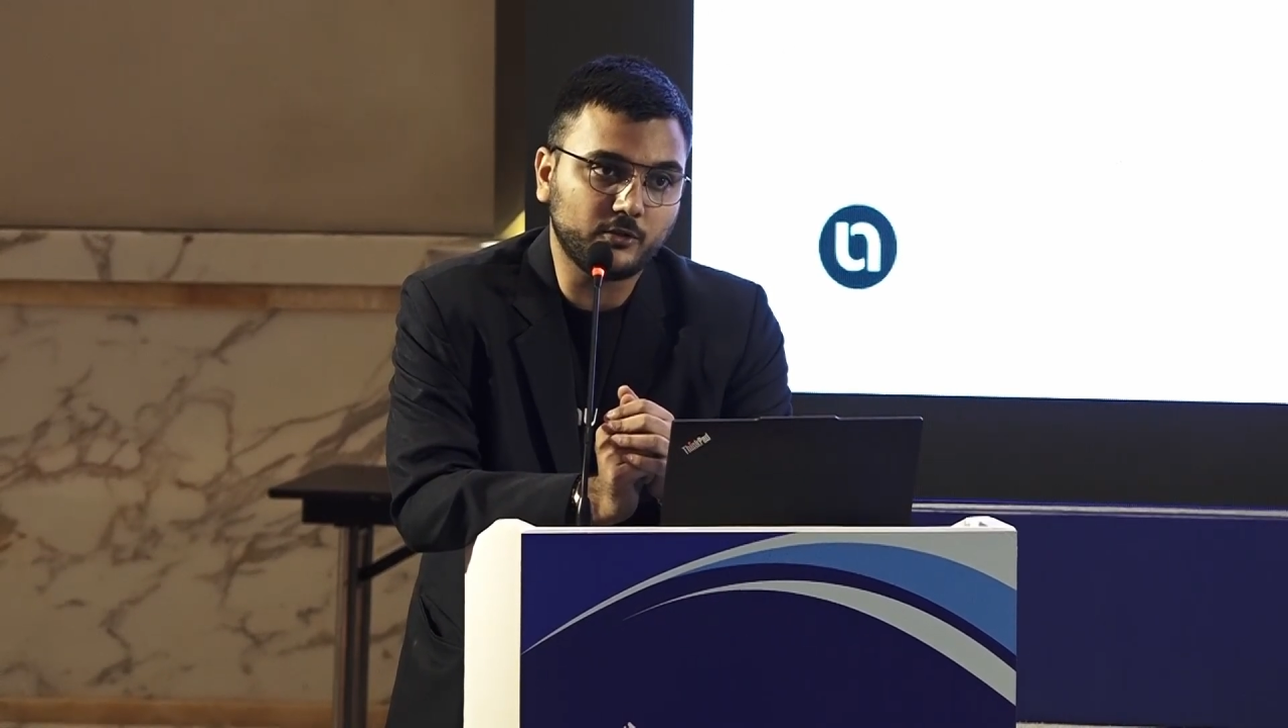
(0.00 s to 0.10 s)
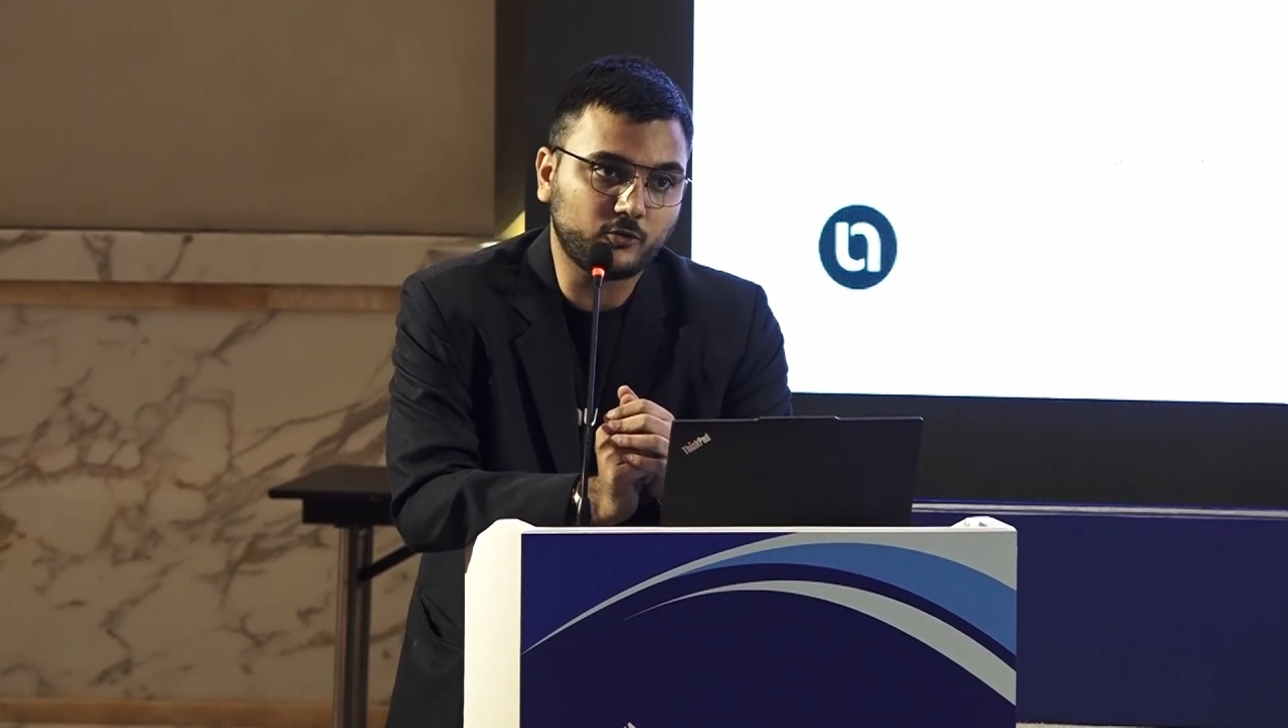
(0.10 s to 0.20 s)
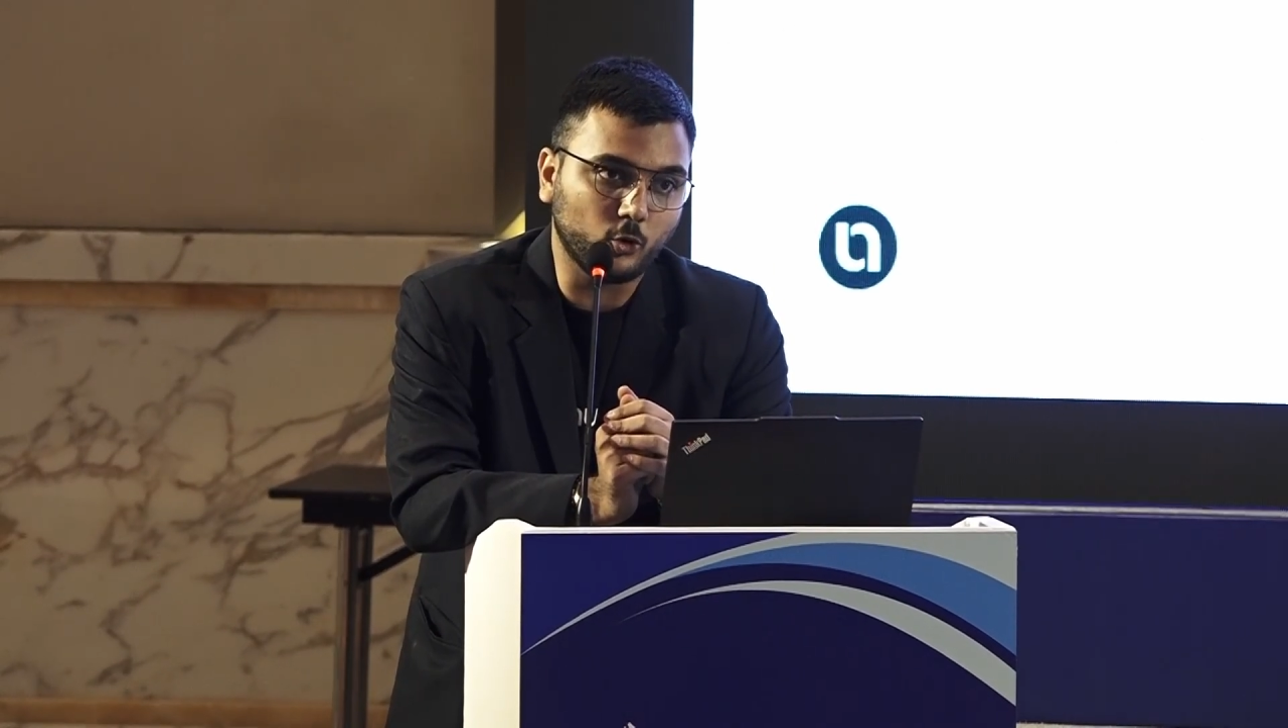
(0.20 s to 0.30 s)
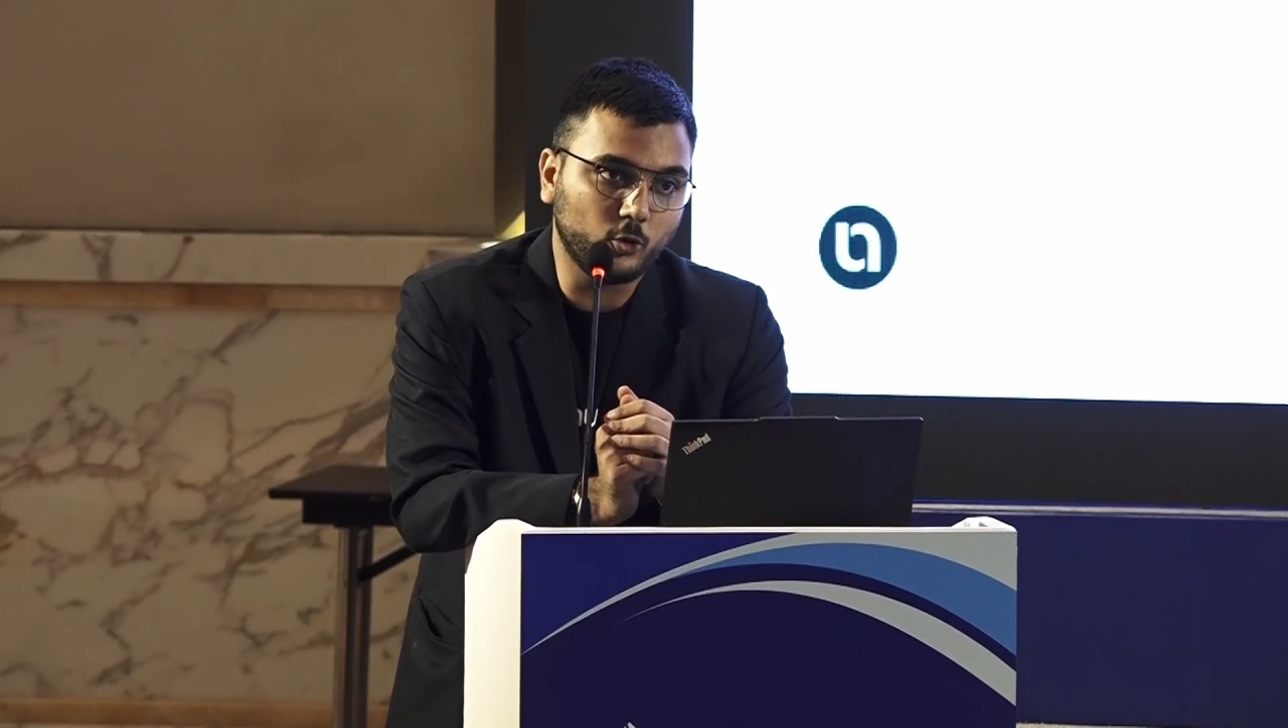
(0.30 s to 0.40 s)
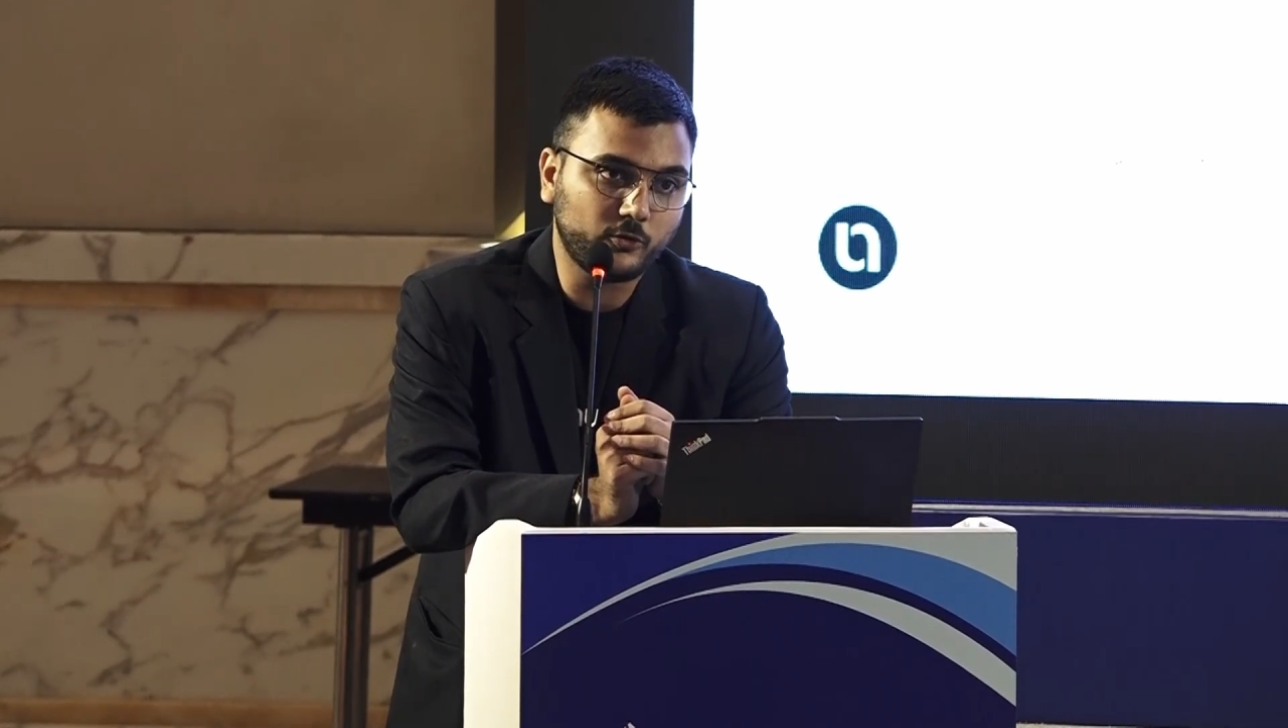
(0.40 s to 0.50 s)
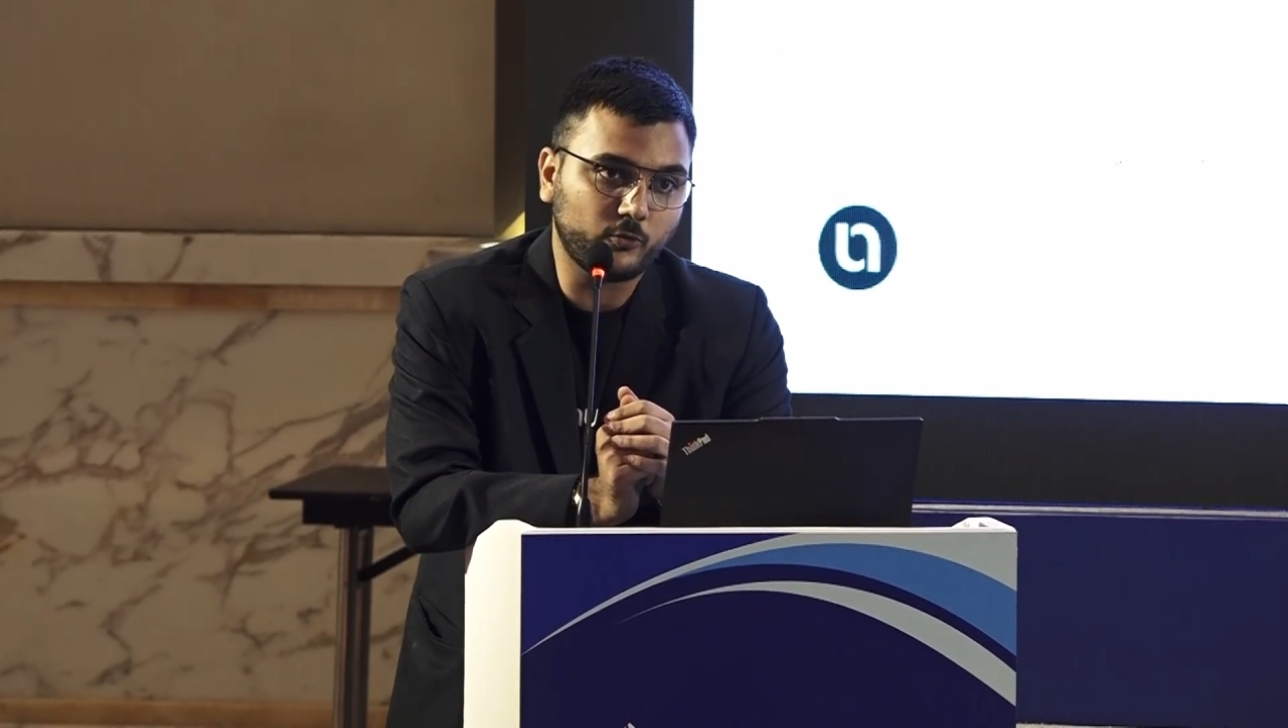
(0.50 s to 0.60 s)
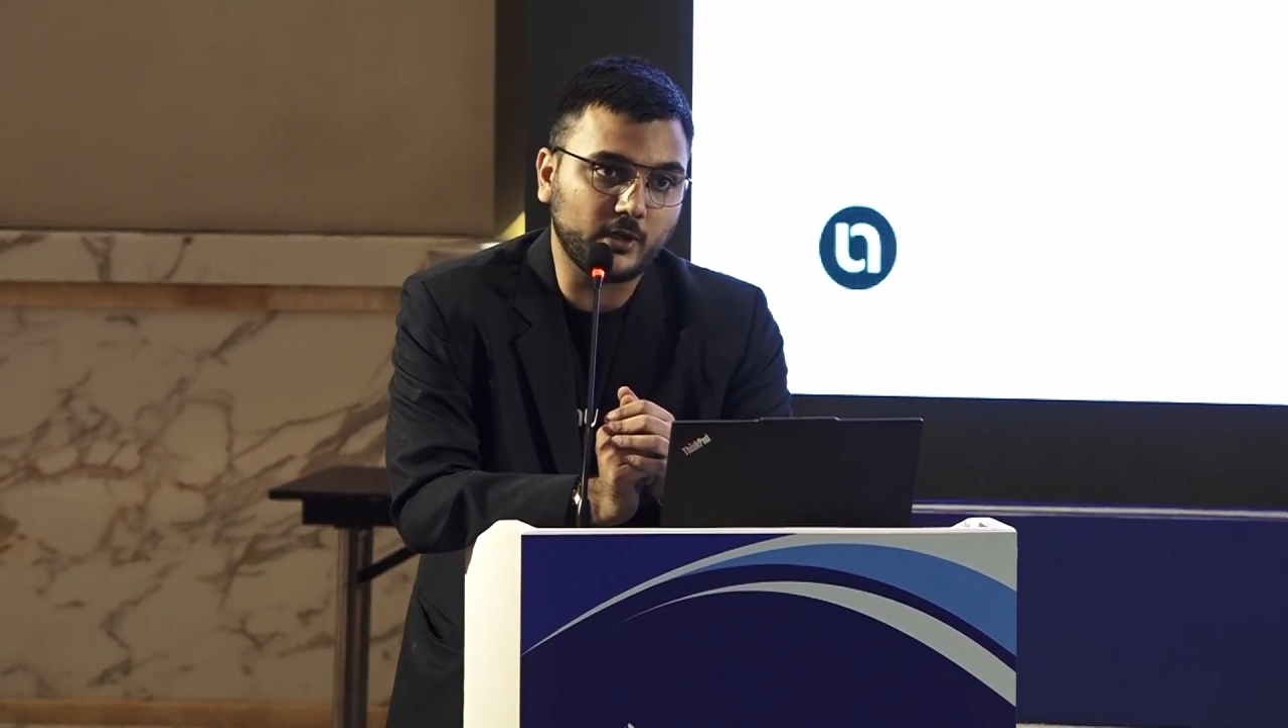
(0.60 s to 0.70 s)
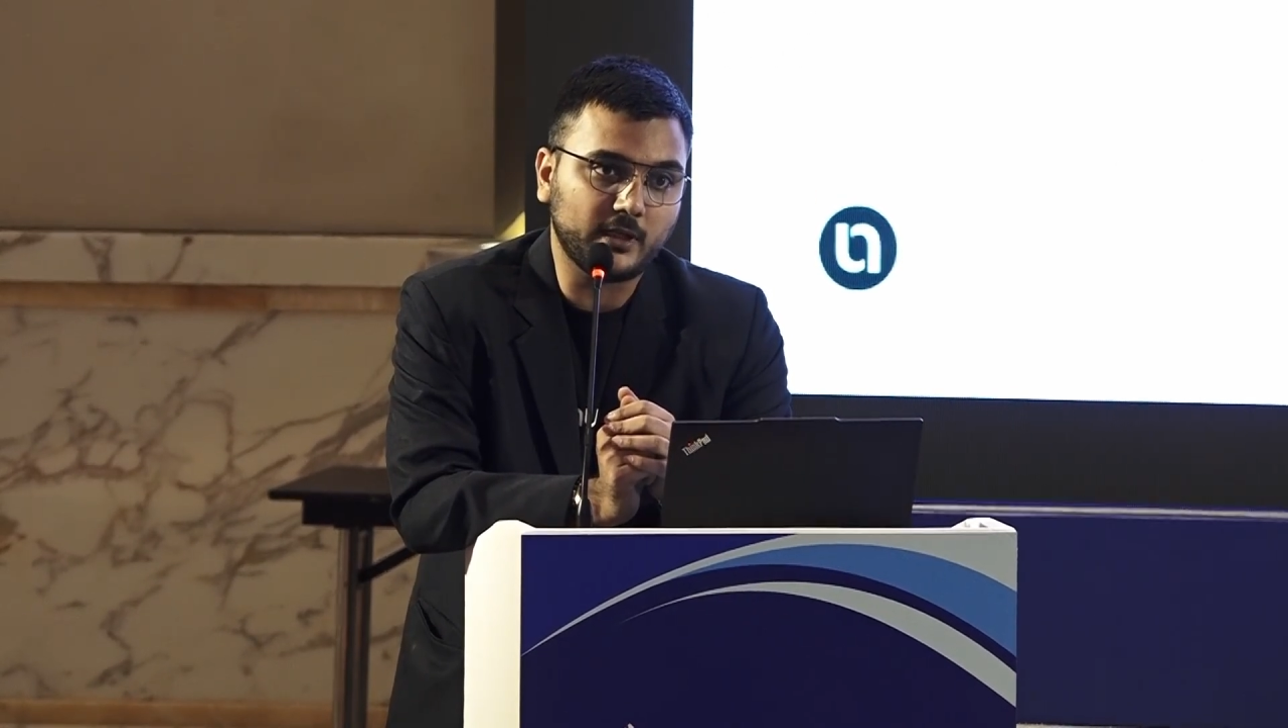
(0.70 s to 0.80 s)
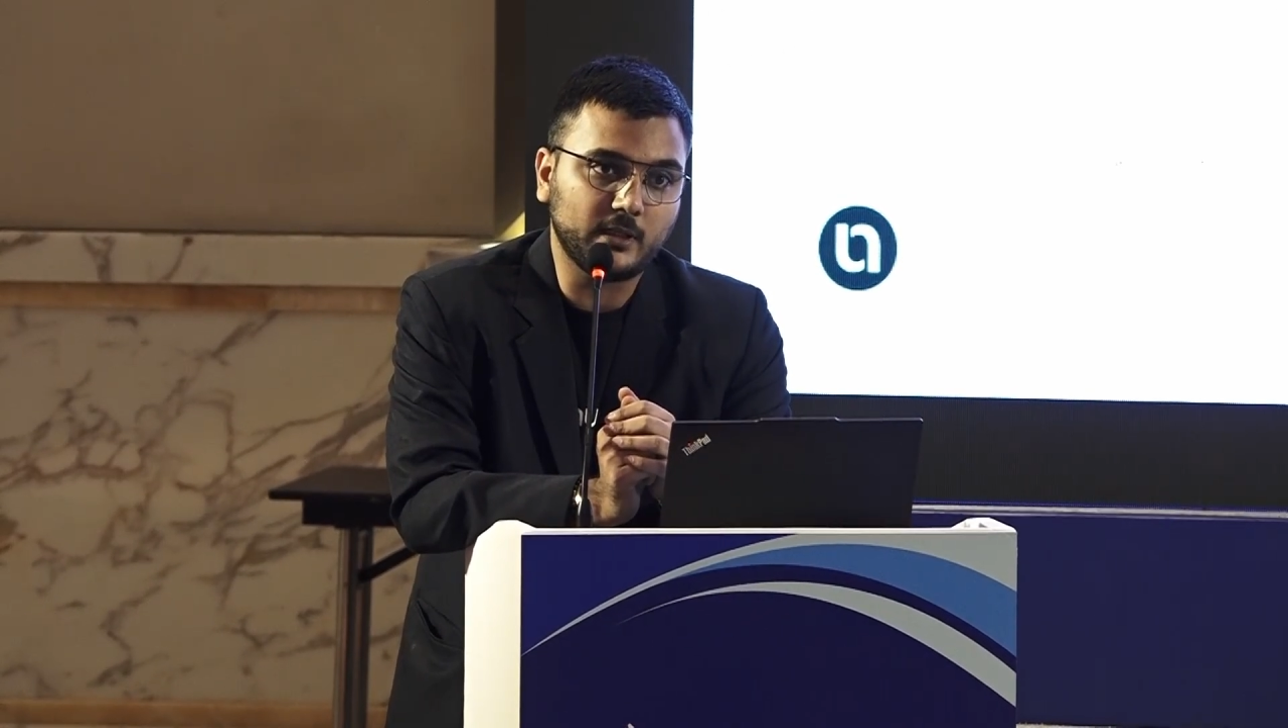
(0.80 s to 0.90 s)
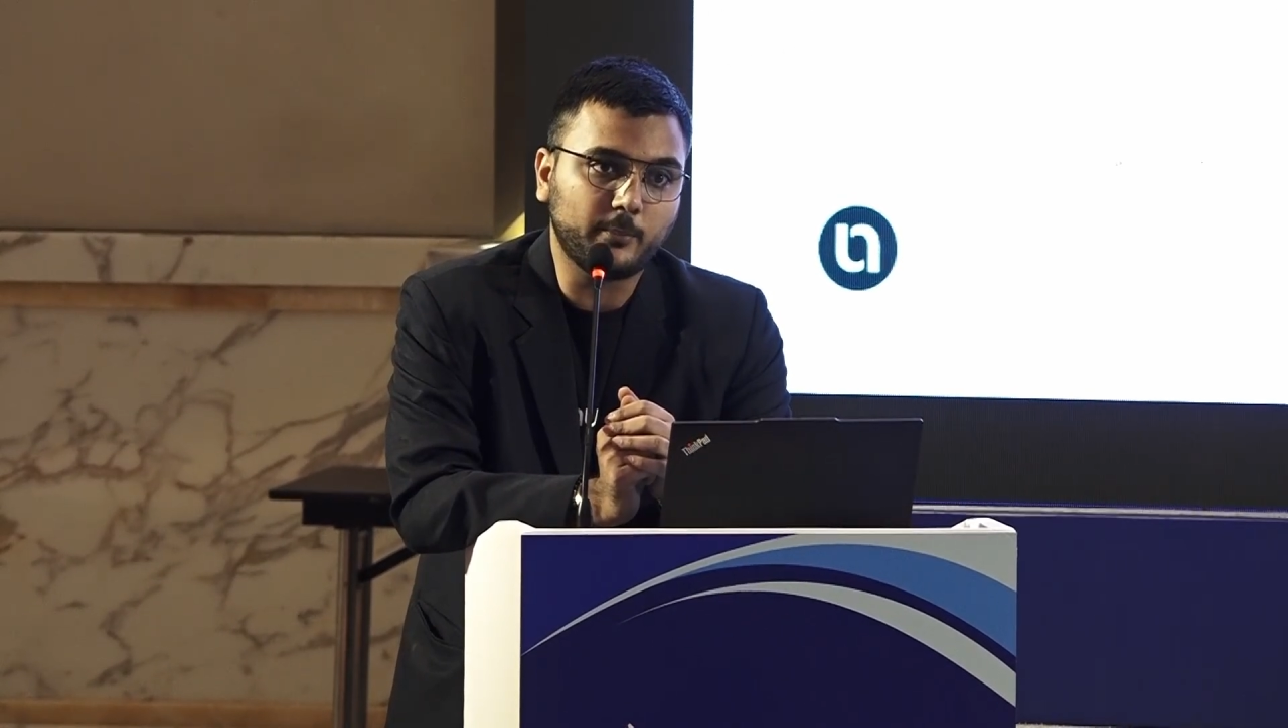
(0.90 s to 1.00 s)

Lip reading: stores where the